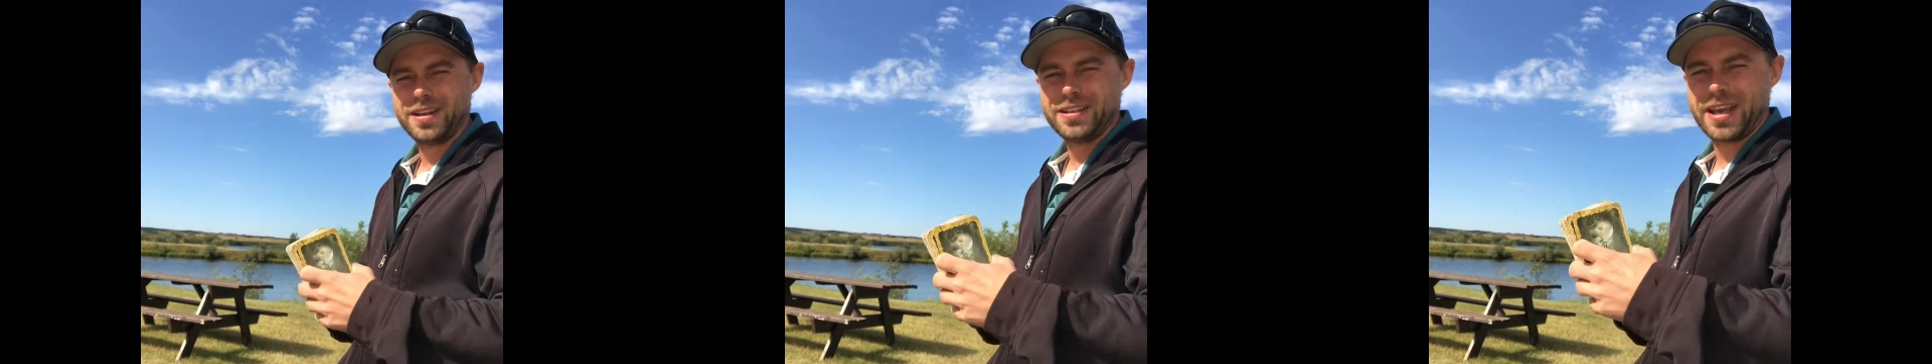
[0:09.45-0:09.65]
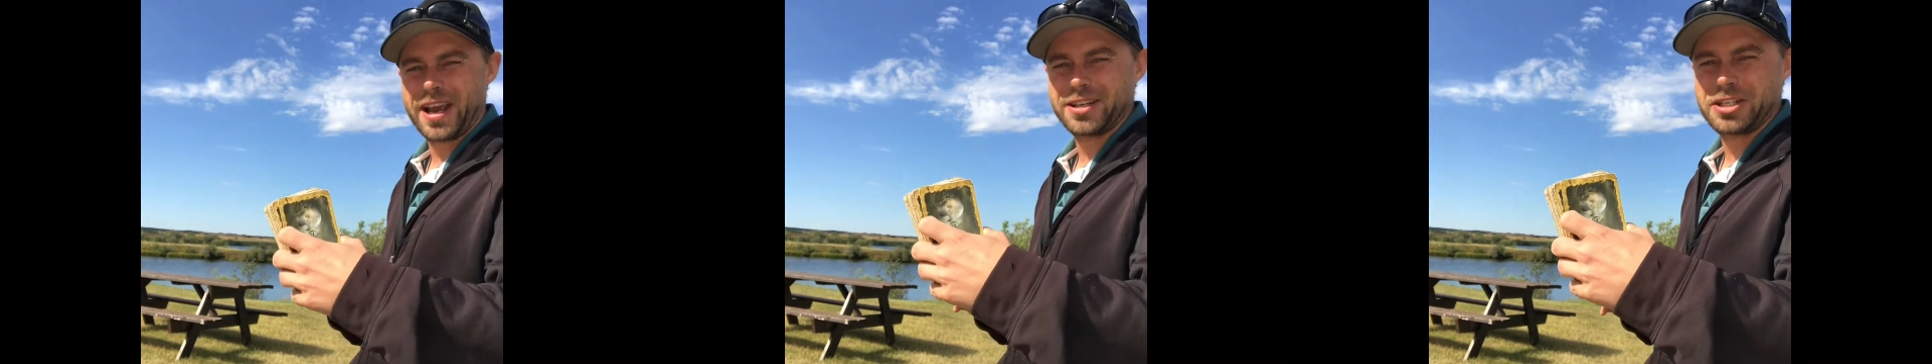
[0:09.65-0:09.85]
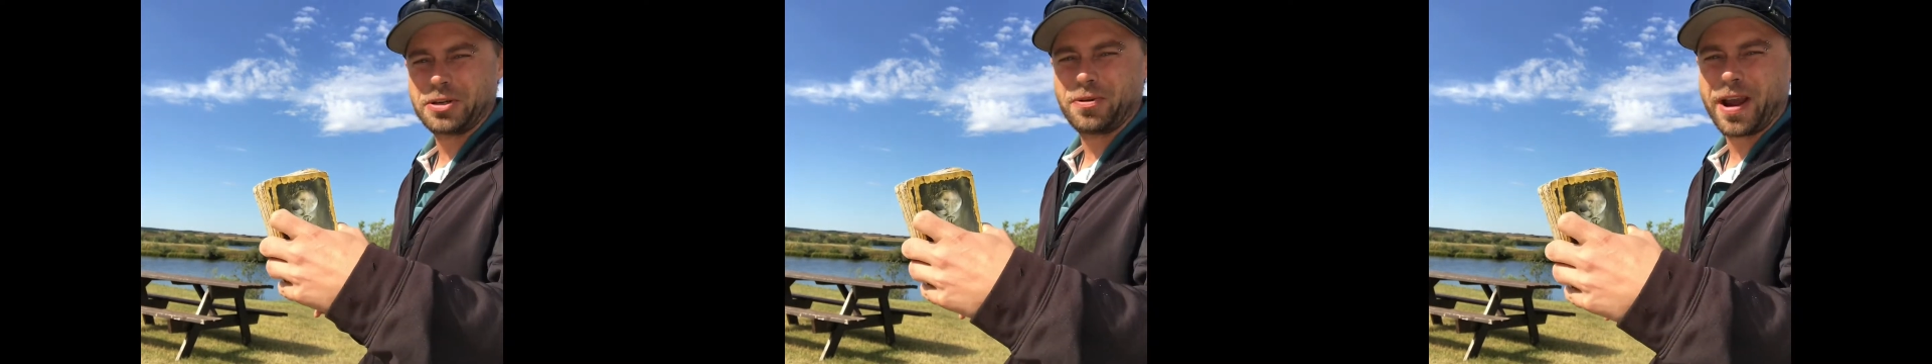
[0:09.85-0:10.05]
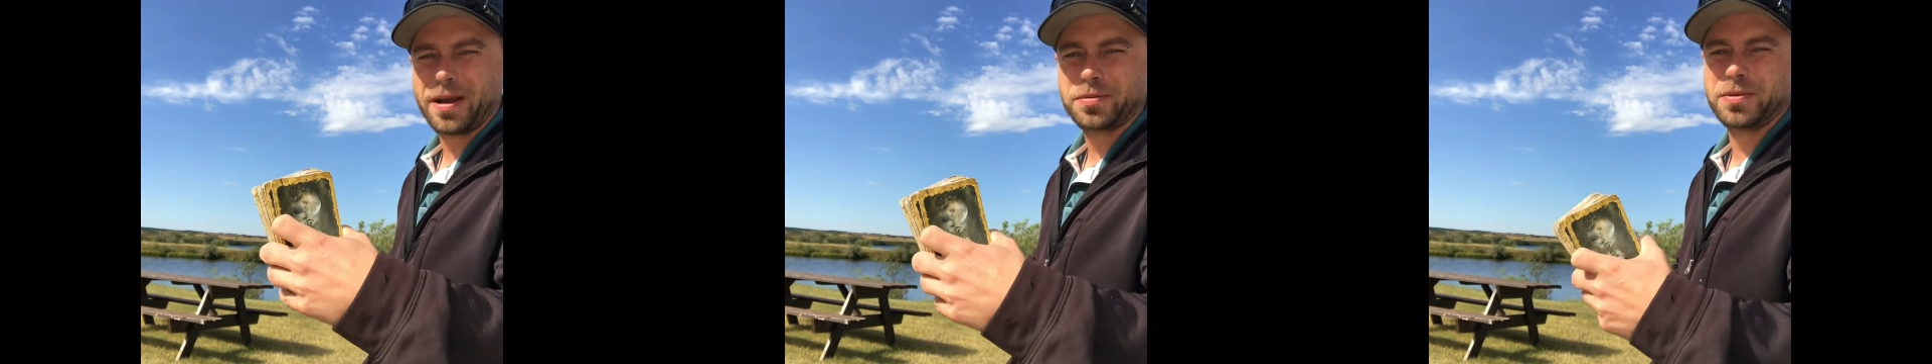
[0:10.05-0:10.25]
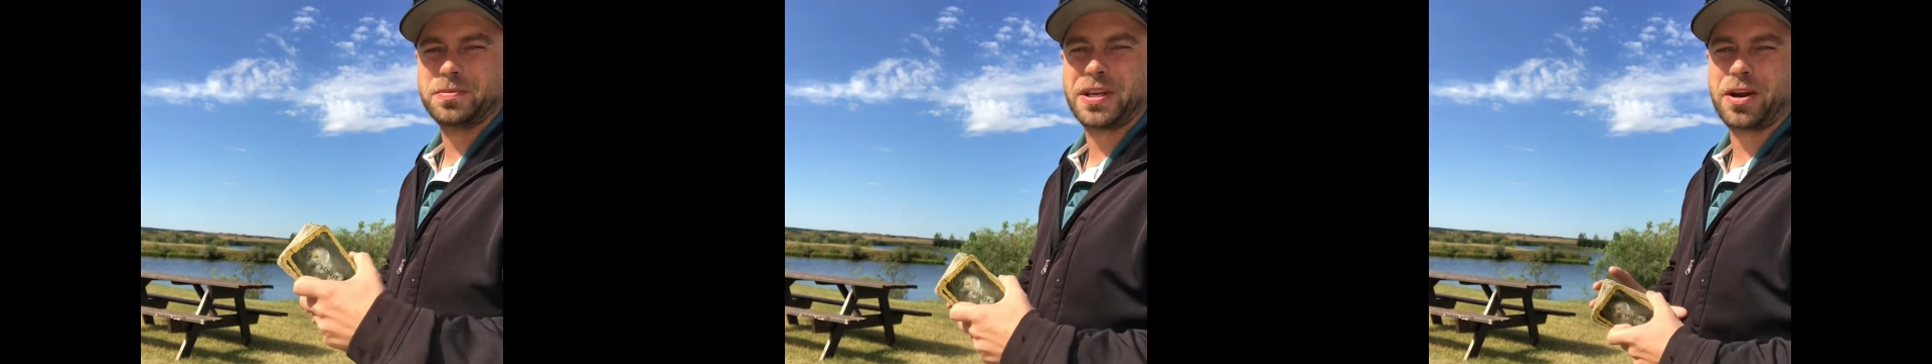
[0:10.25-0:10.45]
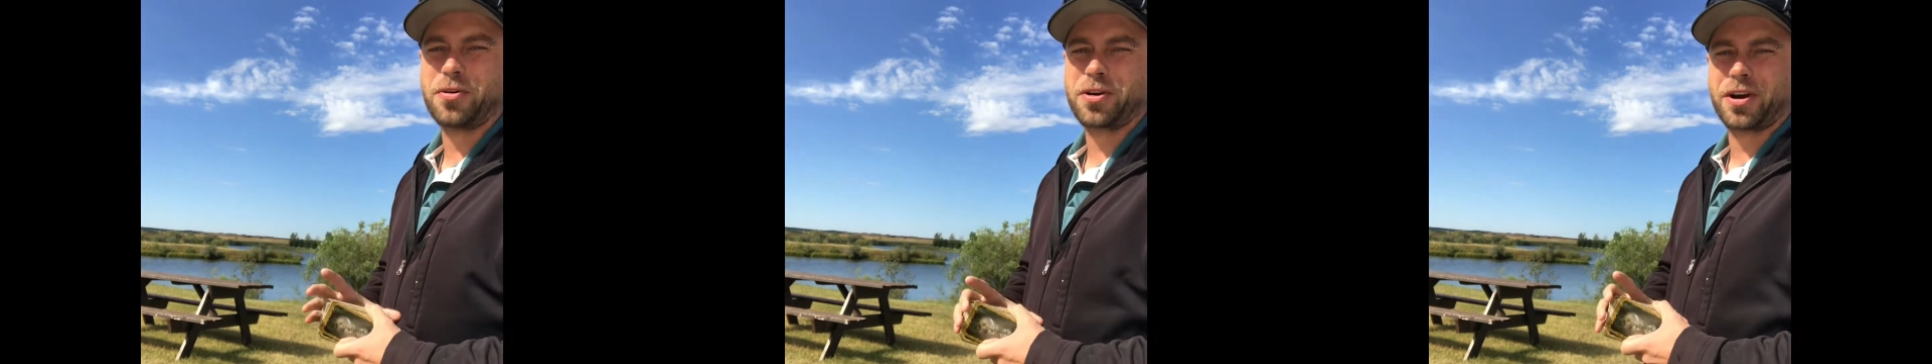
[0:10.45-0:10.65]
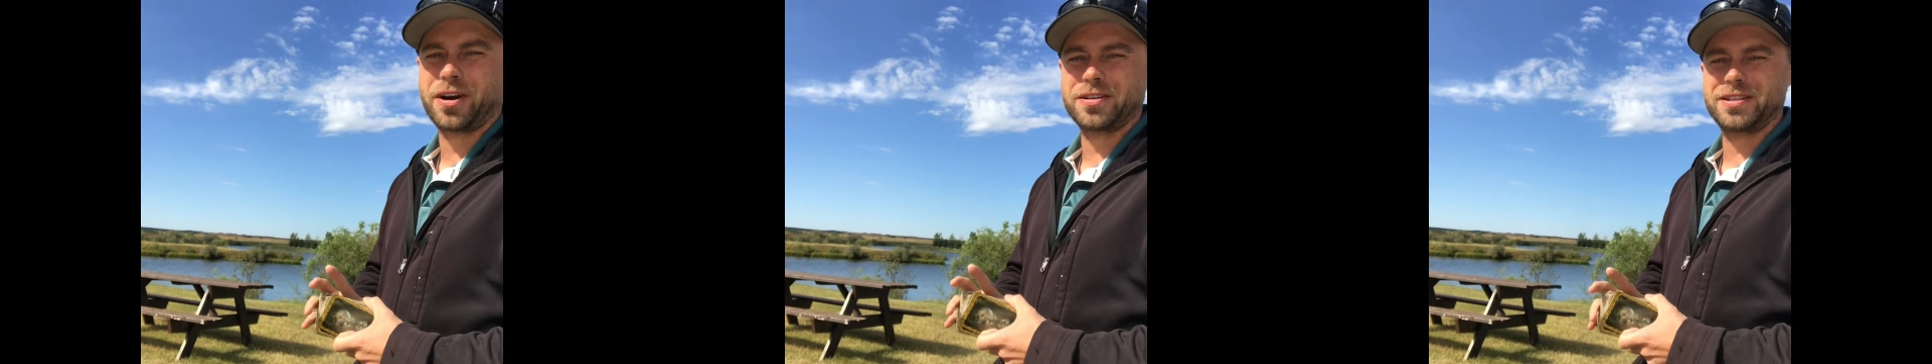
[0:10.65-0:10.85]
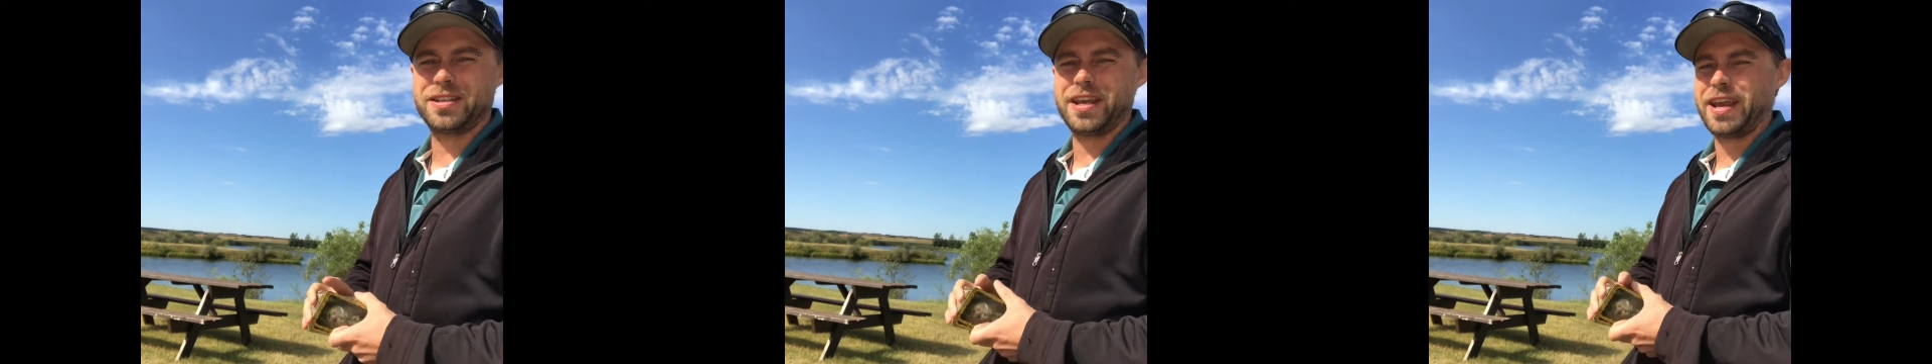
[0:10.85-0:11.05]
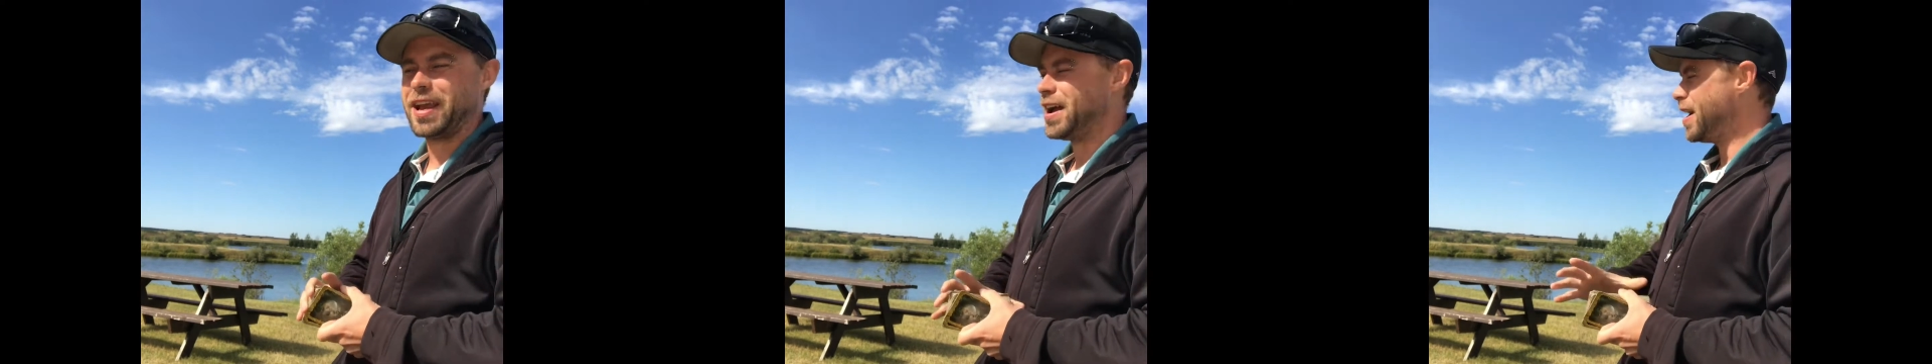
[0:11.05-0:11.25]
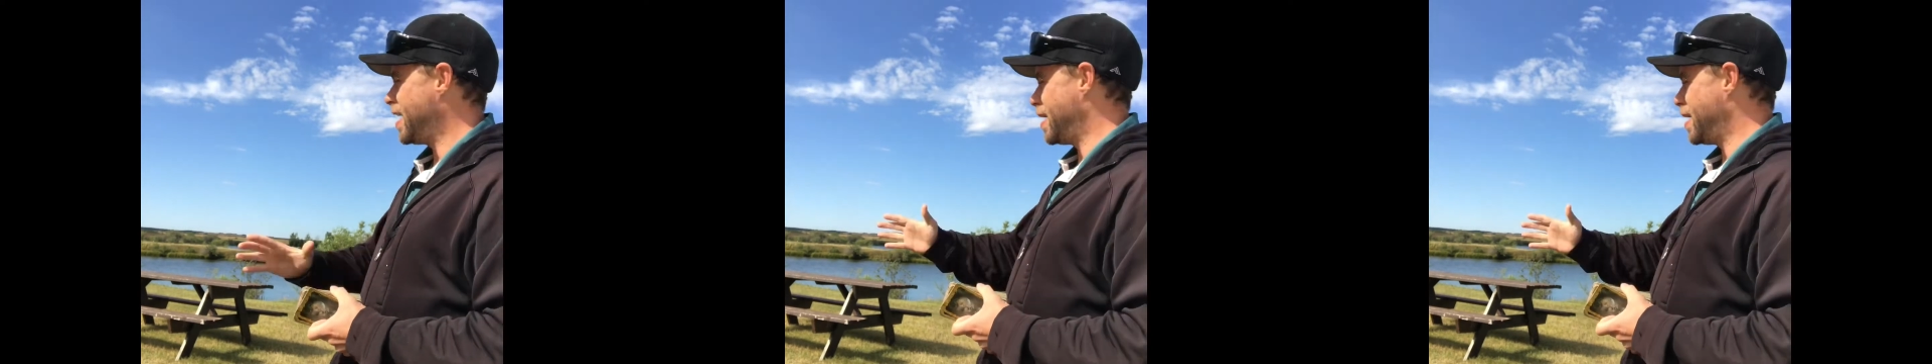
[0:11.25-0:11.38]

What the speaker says: to actually grab some tarot cards today.